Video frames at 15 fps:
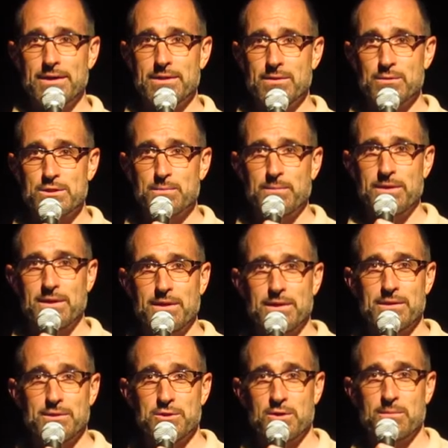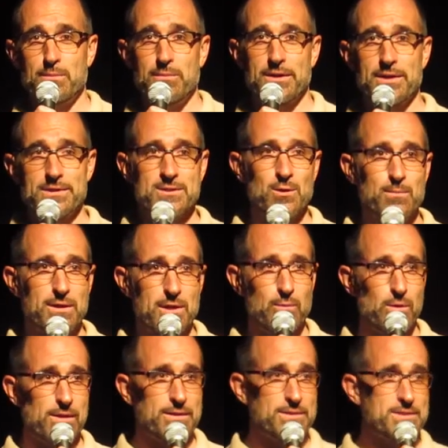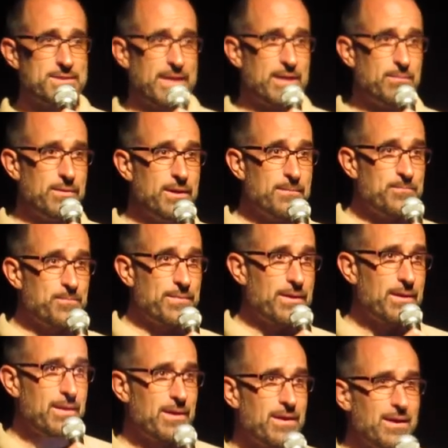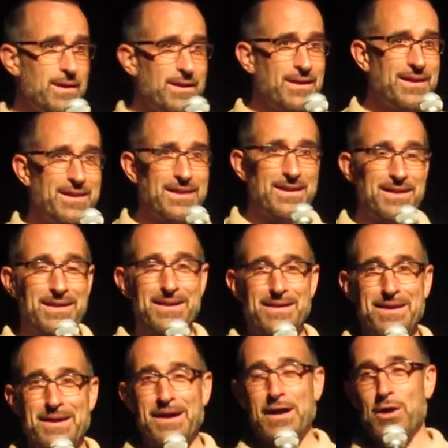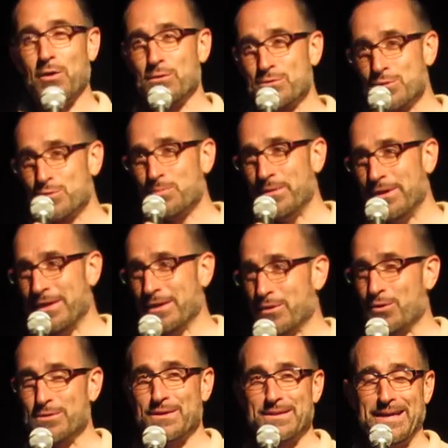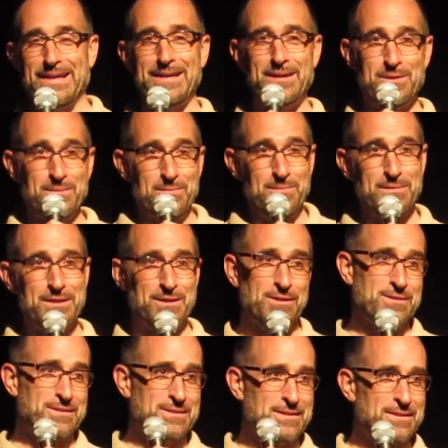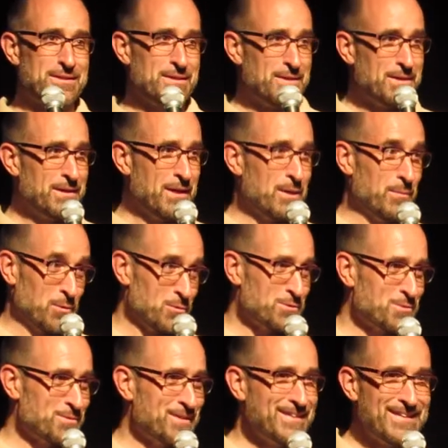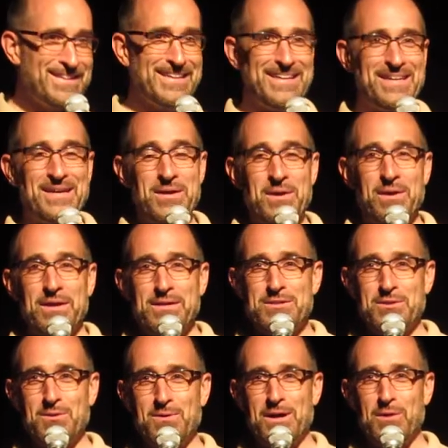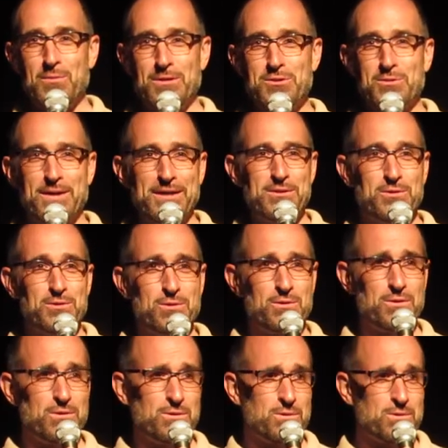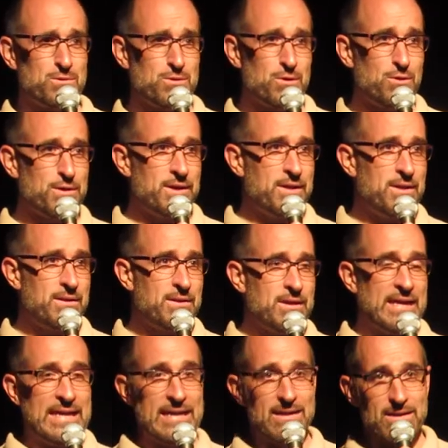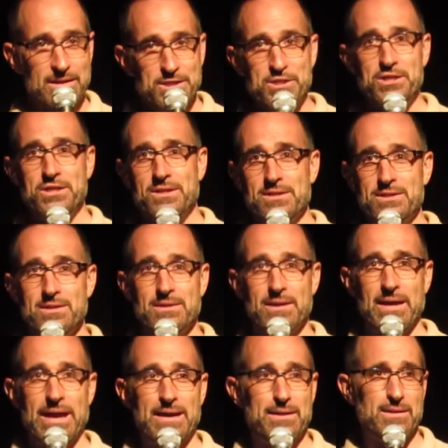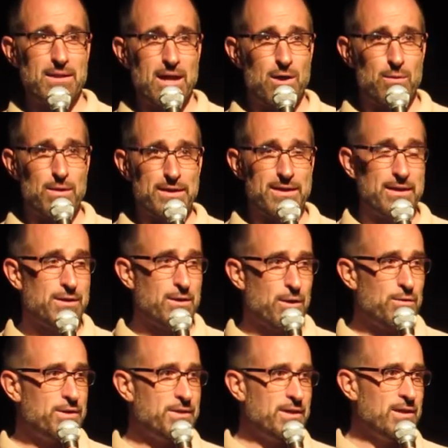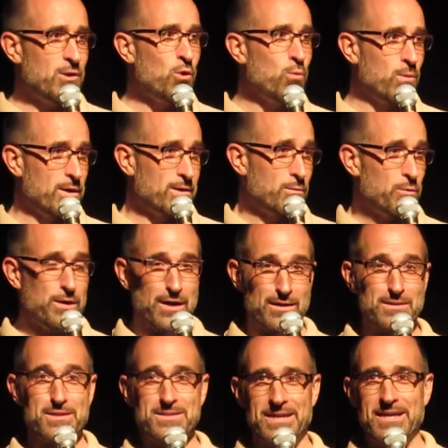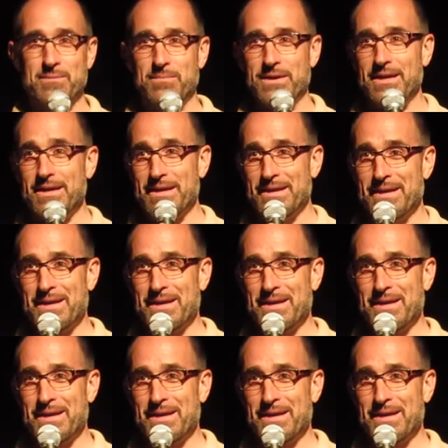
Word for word: I don't speak in German because nobody will understand me. I also speak not Italian because uh, I'm an Austrian. So I will try to, do, to talk in English, and now I can guarantee no one will understand me,